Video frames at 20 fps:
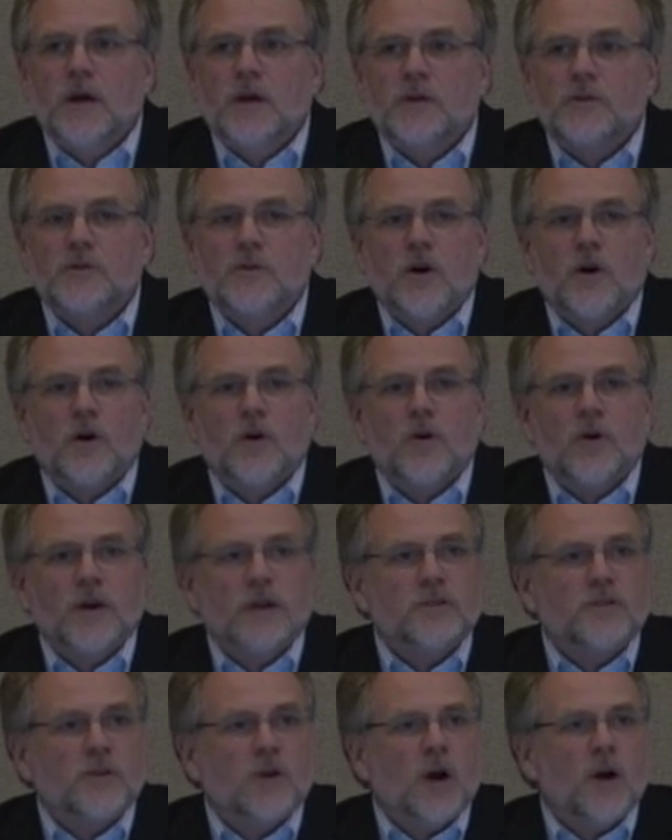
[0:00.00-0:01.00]
So
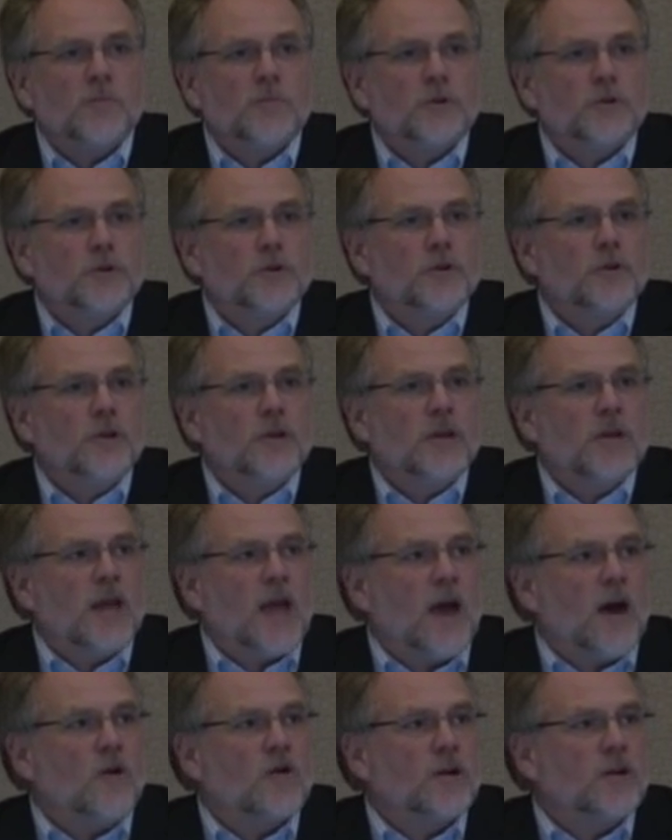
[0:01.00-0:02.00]
it's an opportunity.
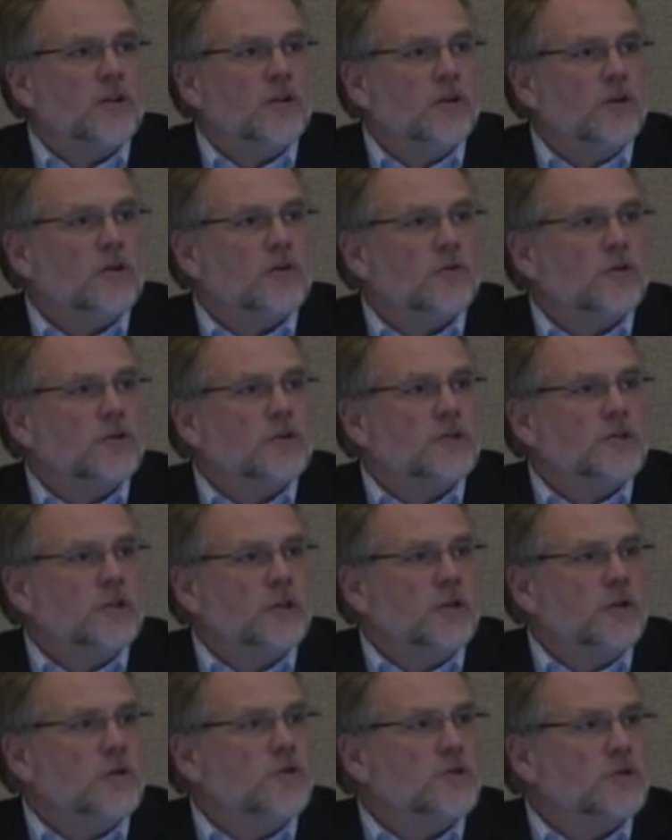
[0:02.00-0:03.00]
How can the university
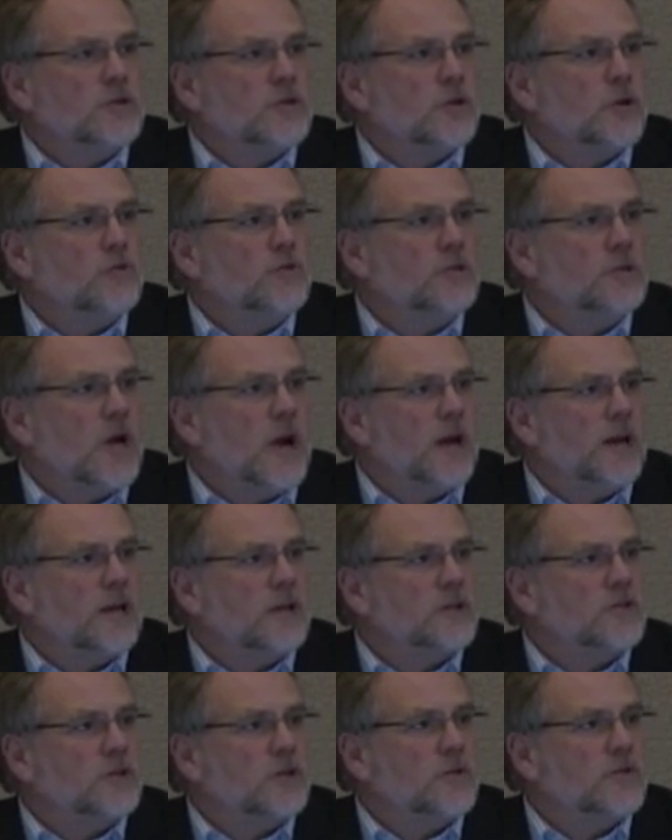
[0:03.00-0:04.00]
use its own dining
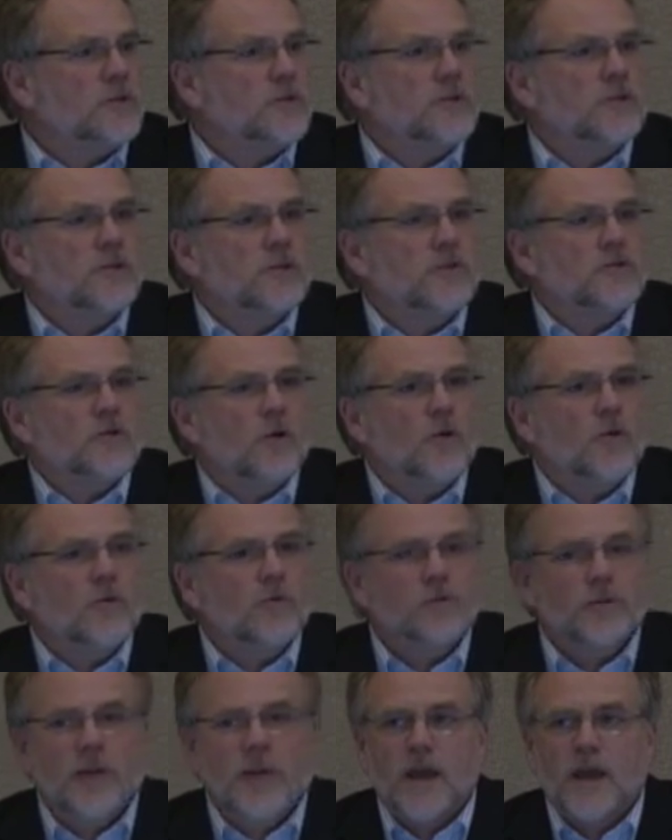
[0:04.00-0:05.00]
services, its
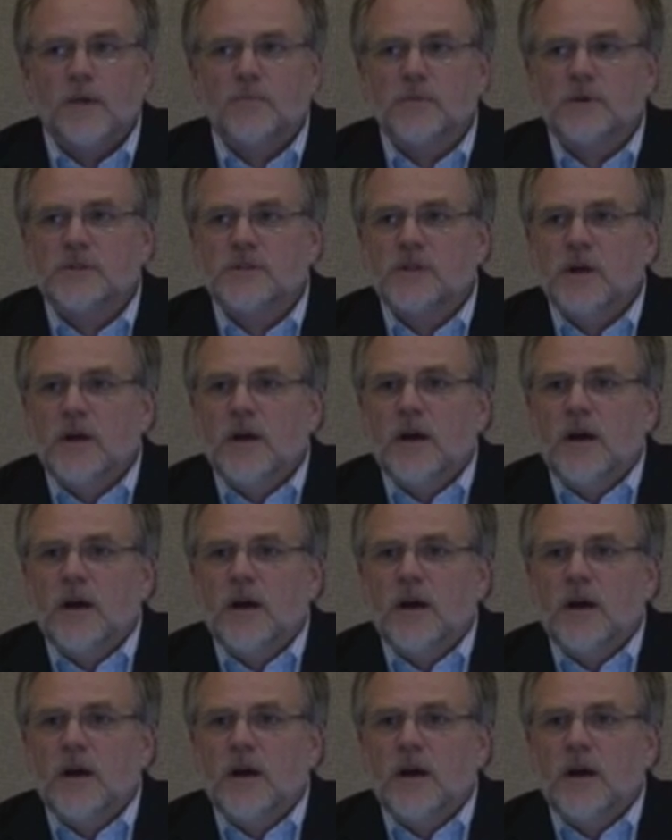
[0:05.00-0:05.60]
own campus,